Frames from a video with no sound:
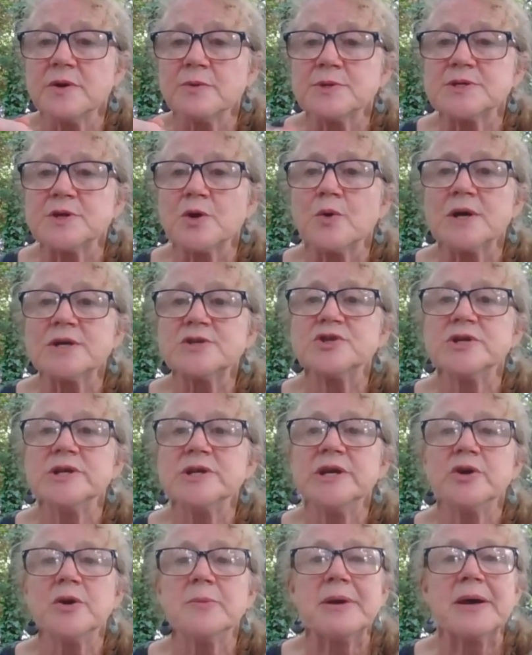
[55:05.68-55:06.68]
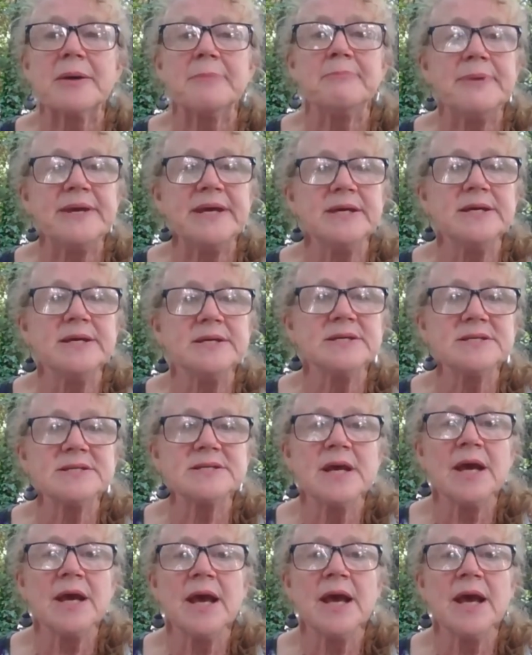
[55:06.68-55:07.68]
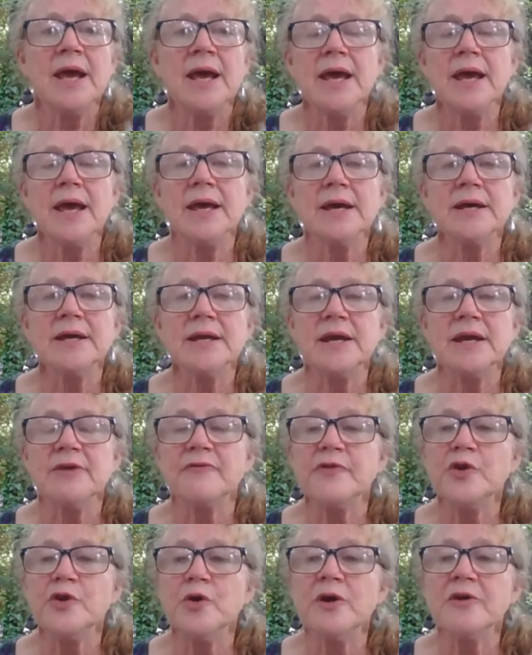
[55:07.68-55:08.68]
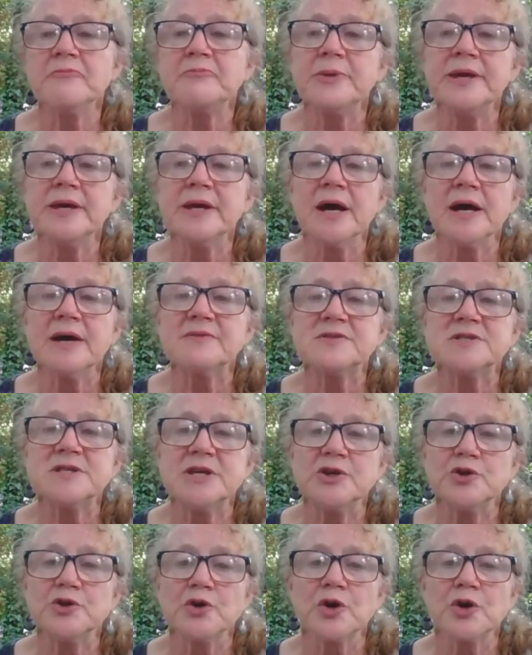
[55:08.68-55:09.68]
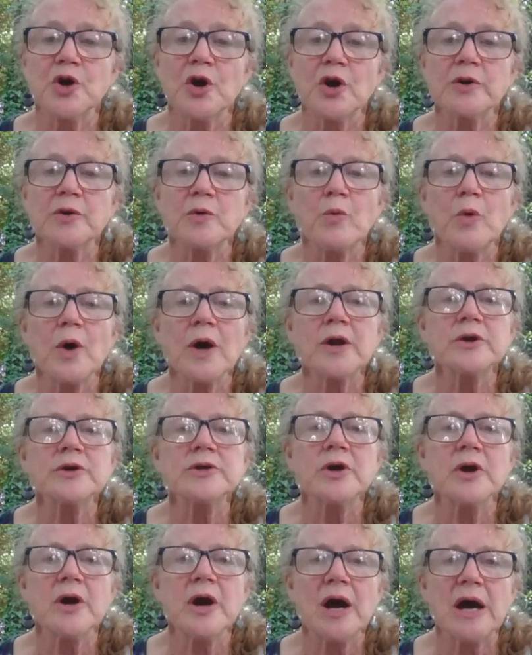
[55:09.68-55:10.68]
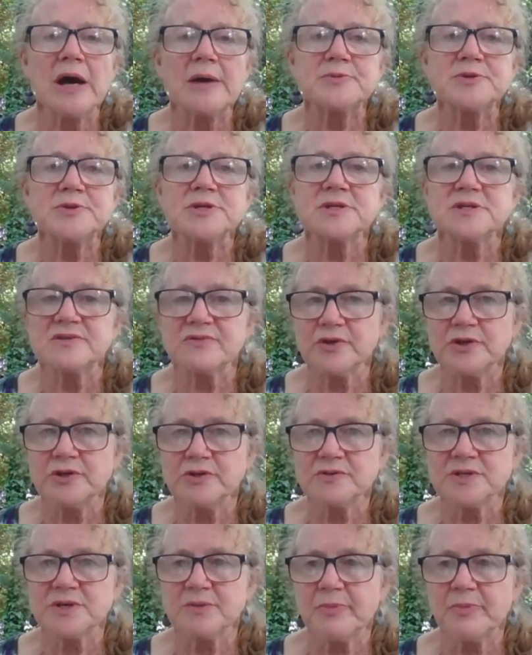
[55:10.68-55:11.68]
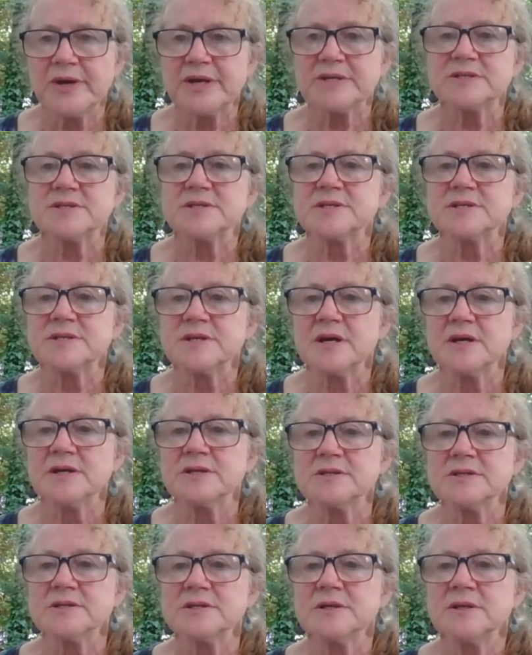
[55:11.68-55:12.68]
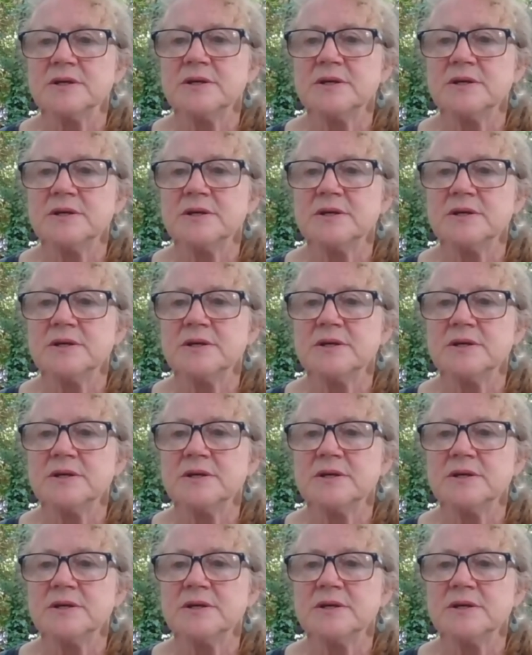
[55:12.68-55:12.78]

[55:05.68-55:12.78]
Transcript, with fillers: was a question here about bees. And if you have beehives in your garden, what are your options for using pesticides?